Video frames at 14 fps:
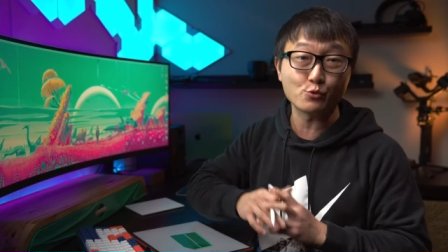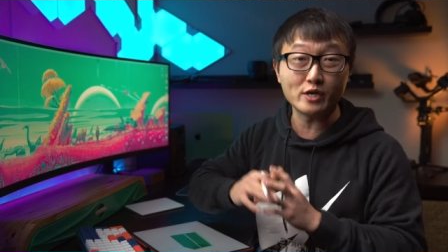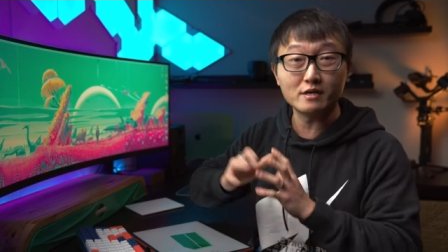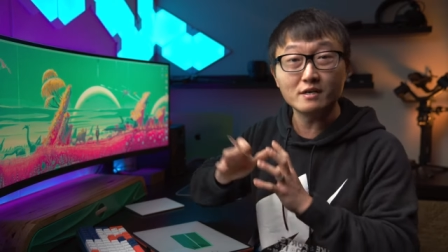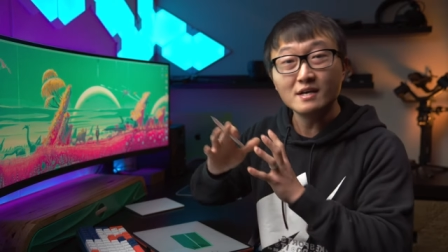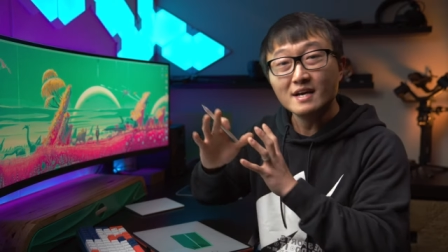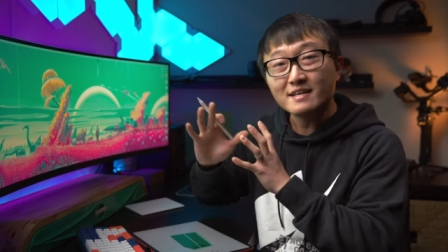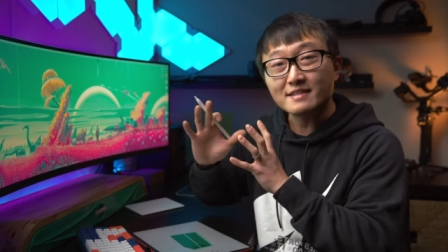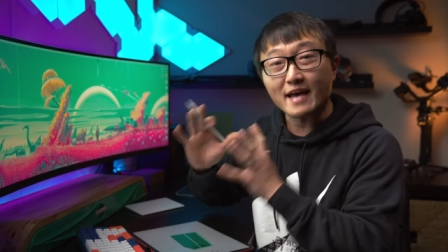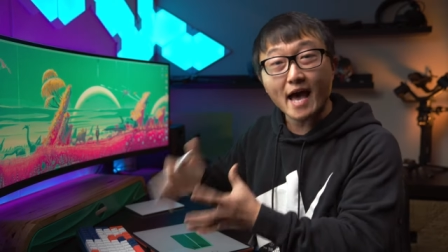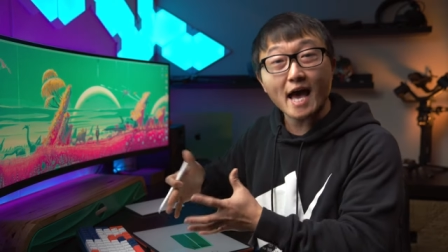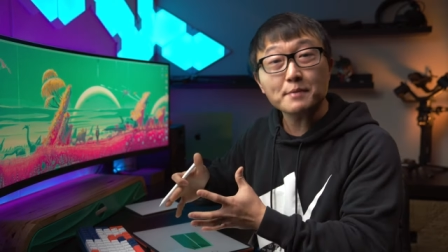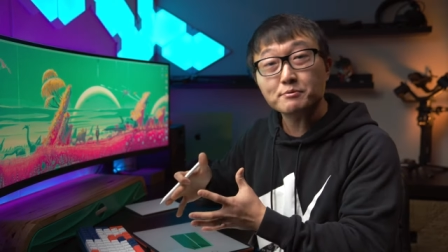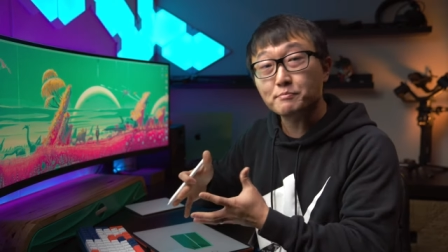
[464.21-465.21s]
where the
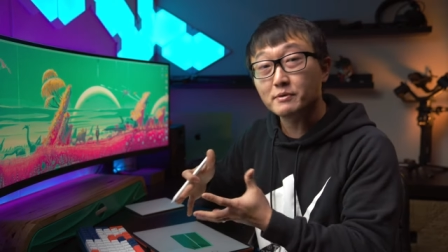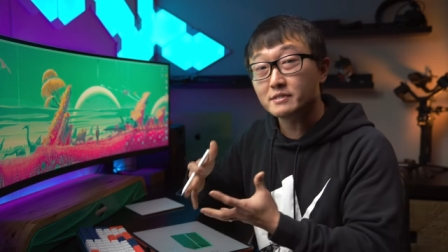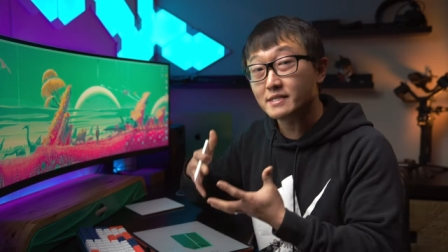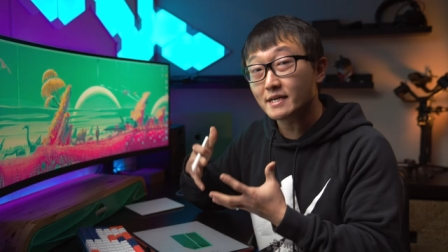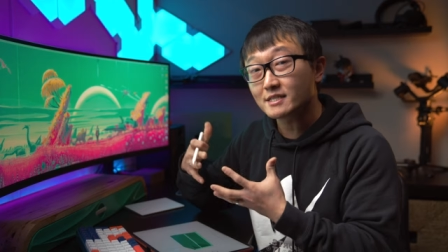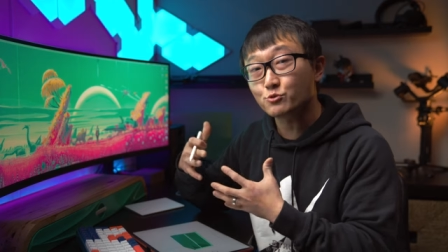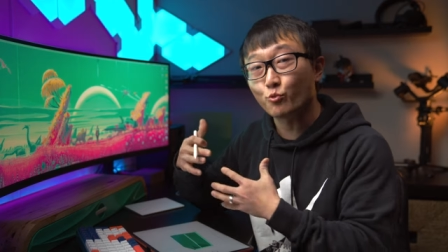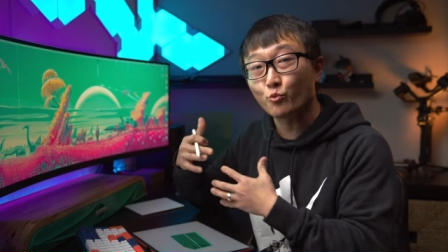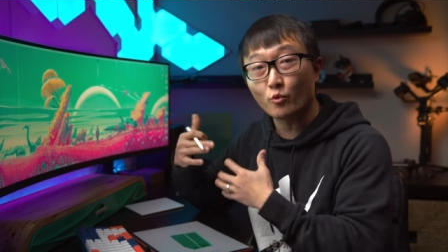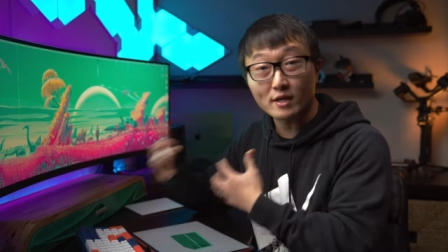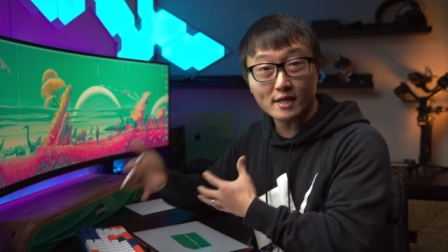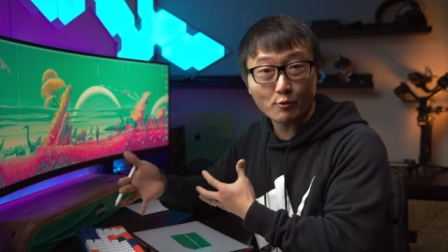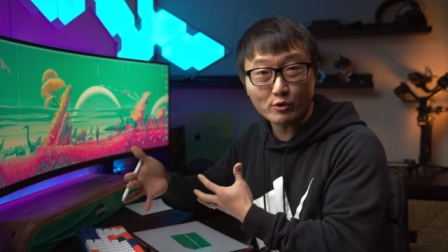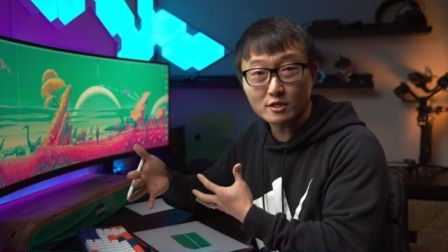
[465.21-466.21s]
app predicts
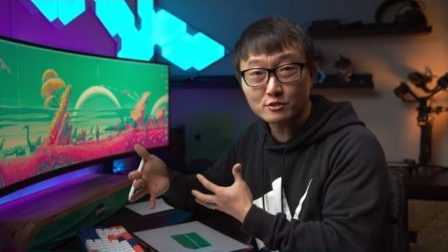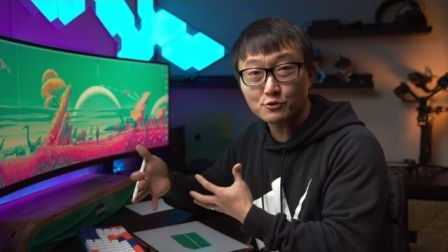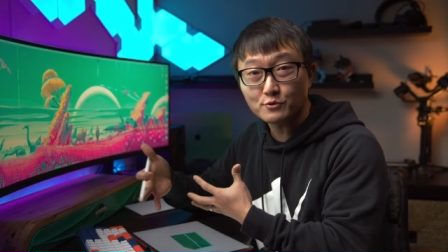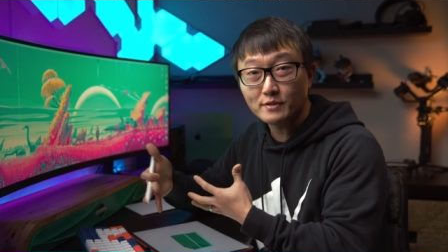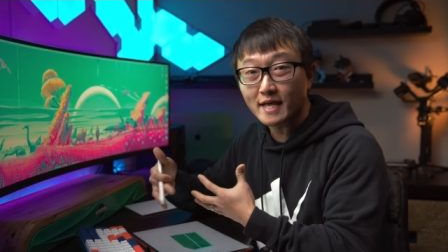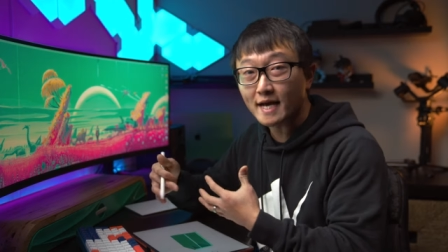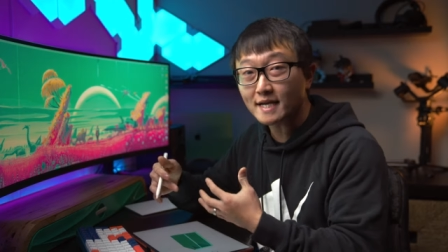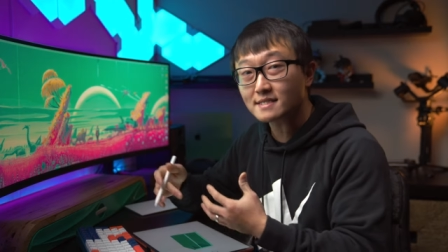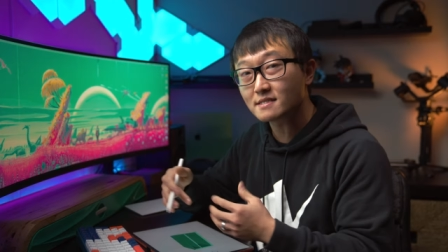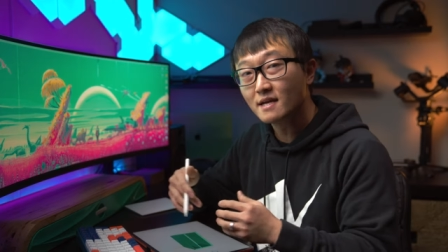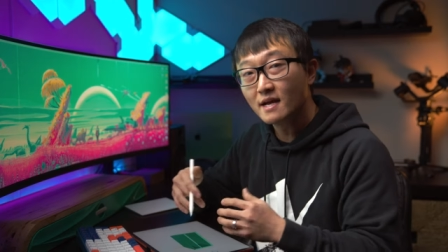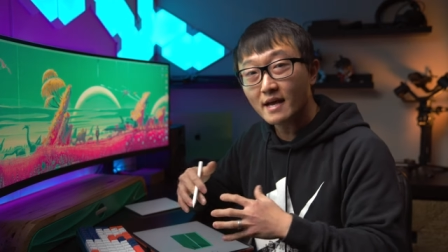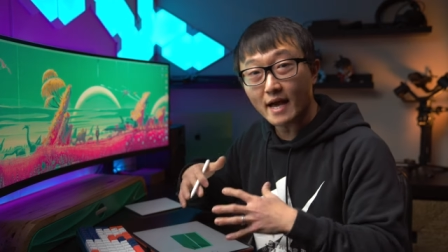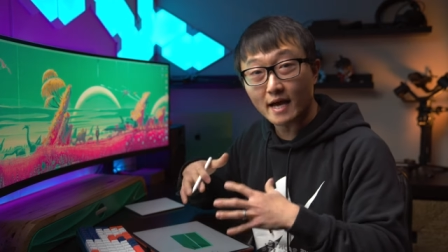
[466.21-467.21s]
what I want to do next
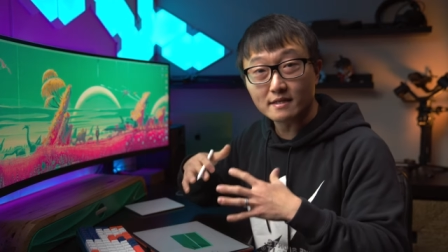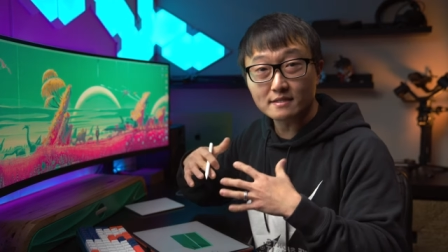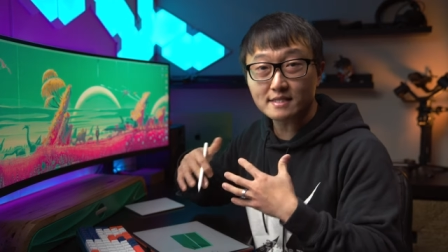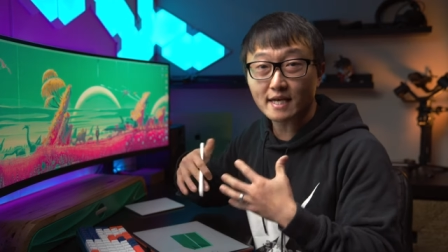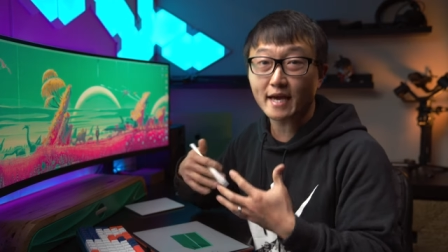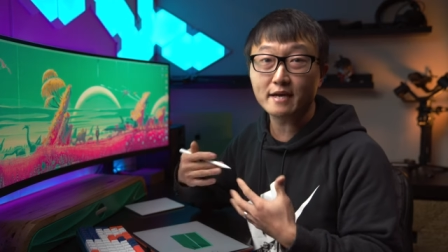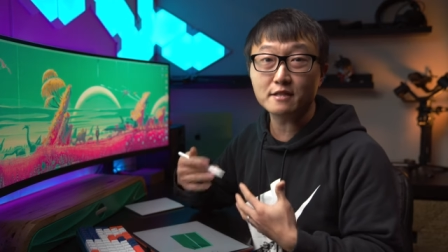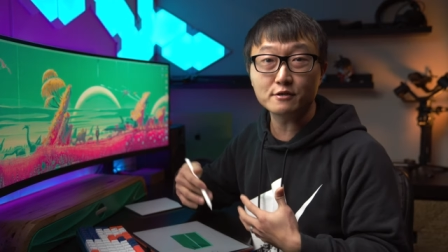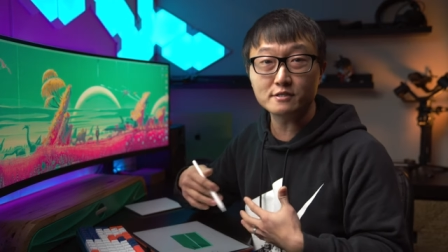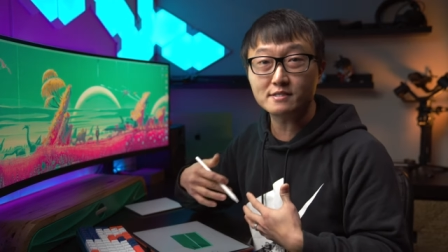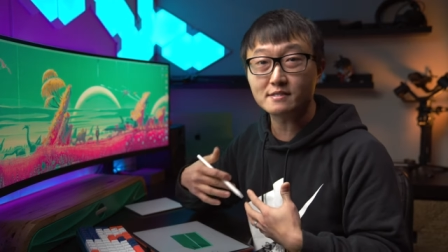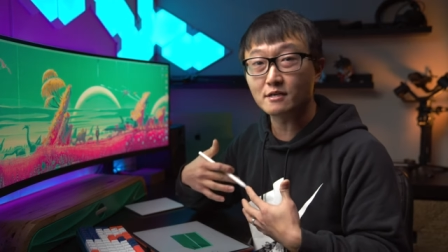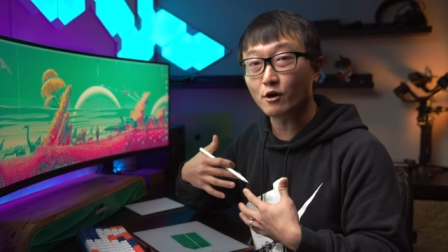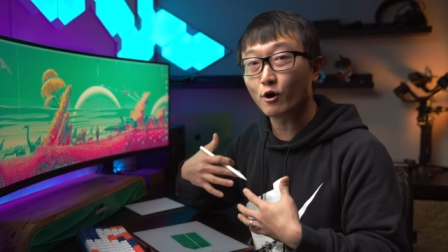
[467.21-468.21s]
and then
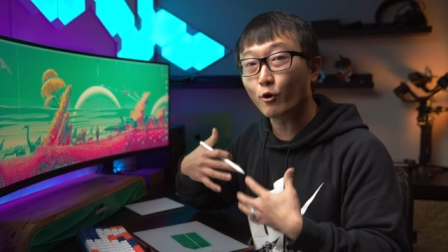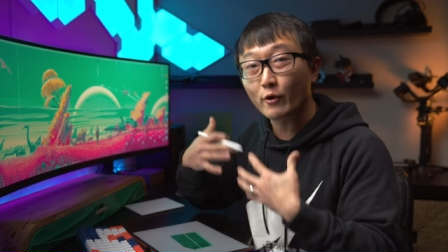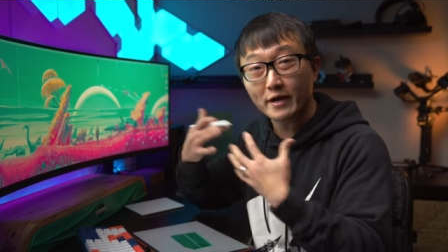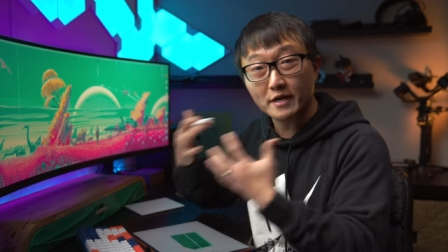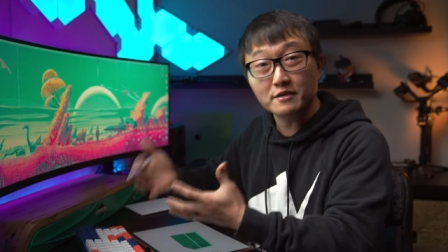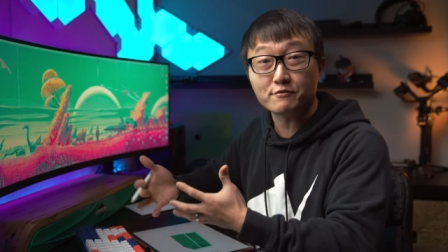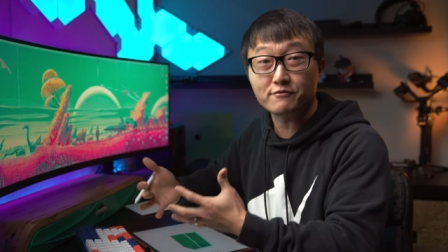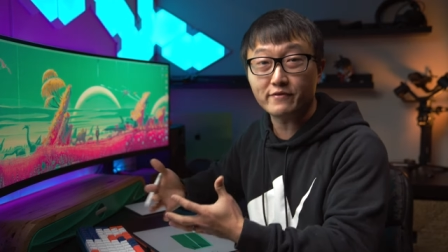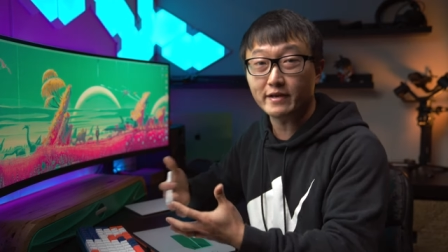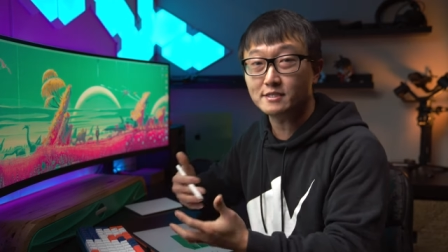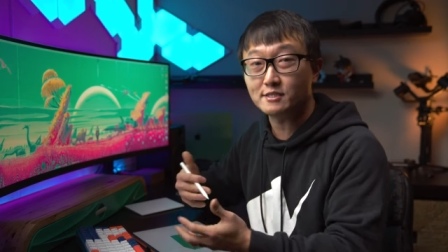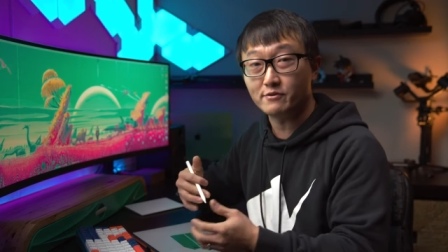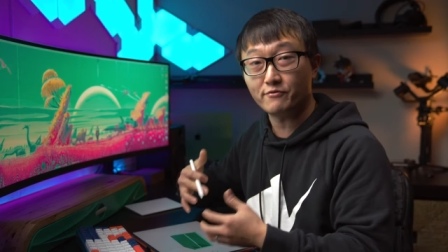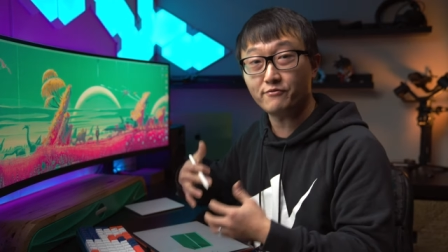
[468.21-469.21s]
tailors the whole
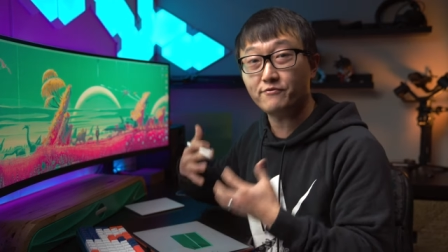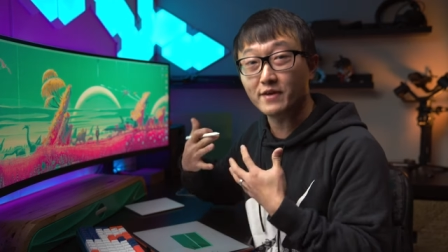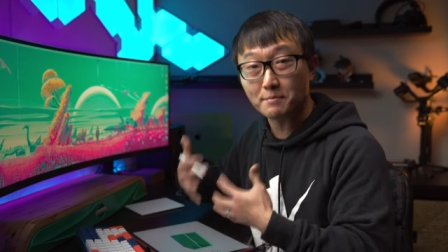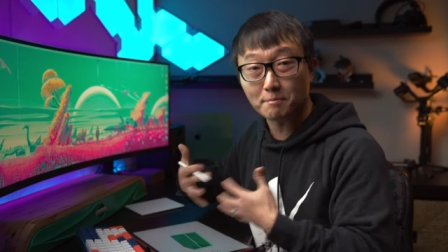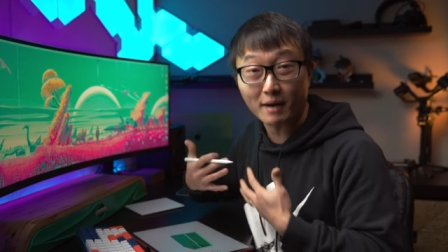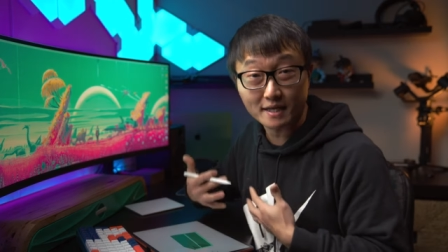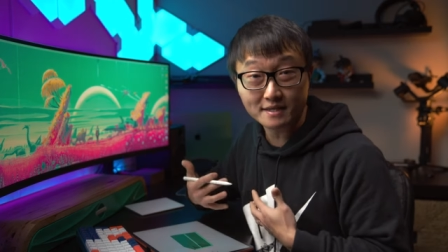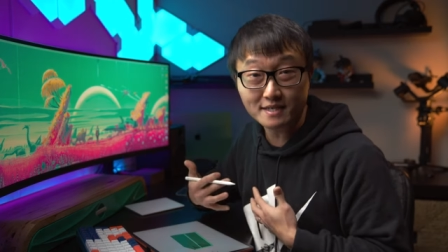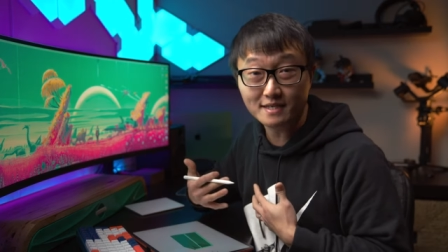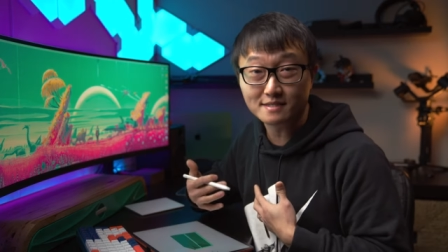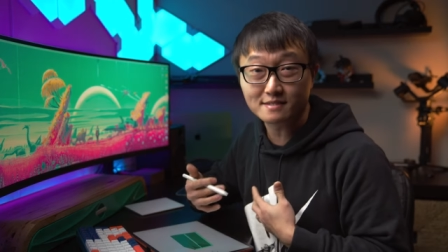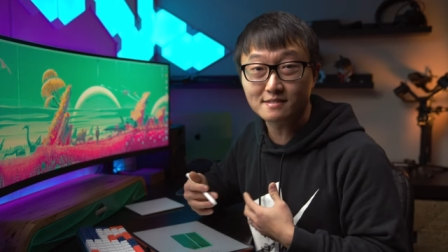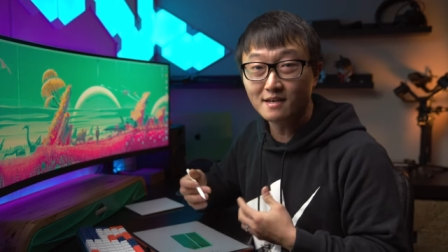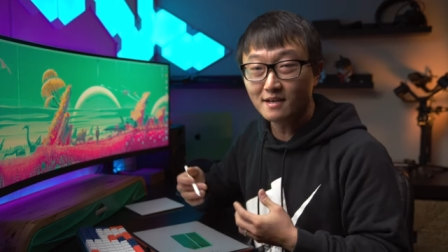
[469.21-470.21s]
interface to fit my
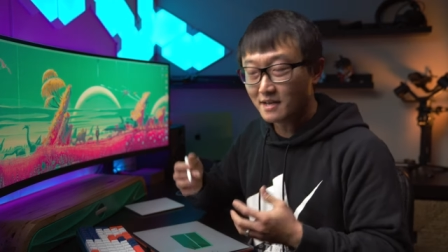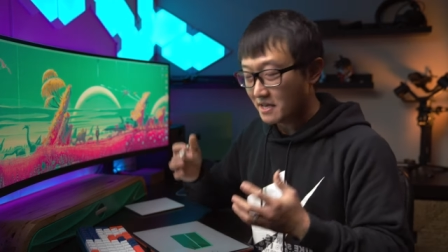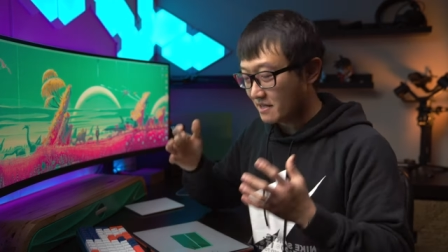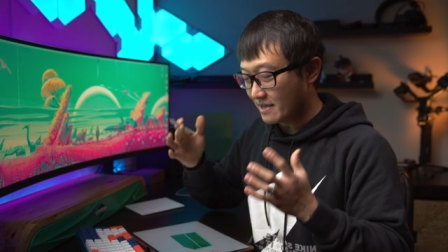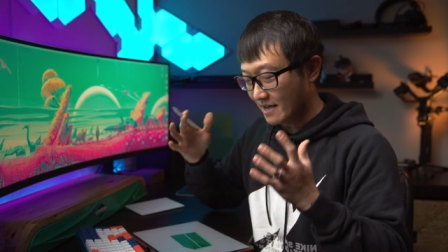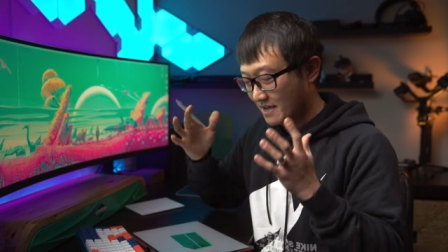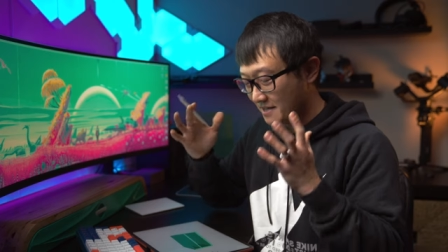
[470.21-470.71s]
needs. And